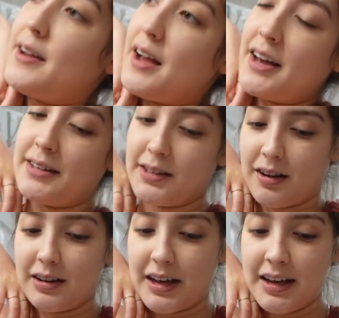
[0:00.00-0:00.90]
I
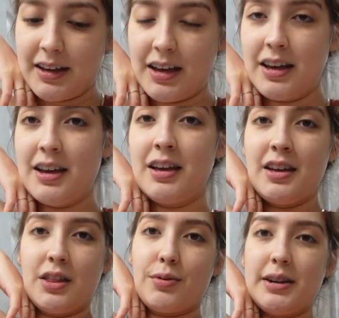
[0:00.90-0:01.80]
saw like
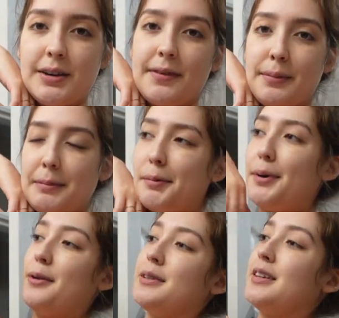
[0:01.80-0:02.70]
three different people
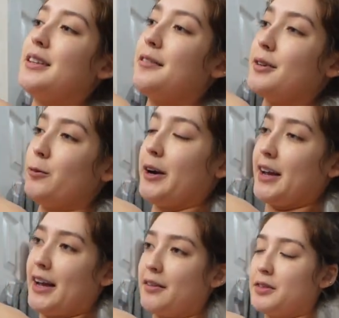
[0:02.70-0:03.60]
post that they were
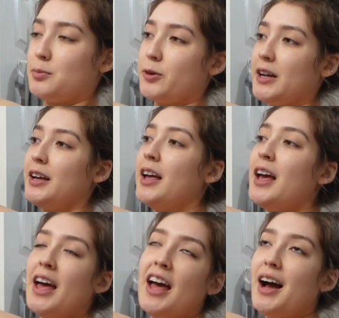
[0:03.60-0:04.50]
working out
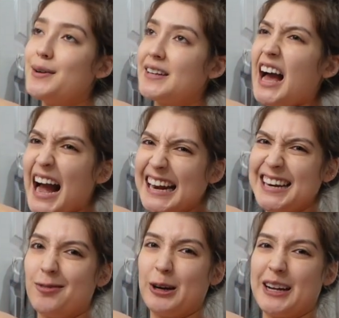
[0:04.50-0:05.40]
morning. I was like, I
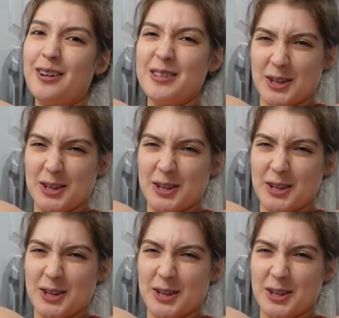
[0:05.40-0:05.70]
need to work out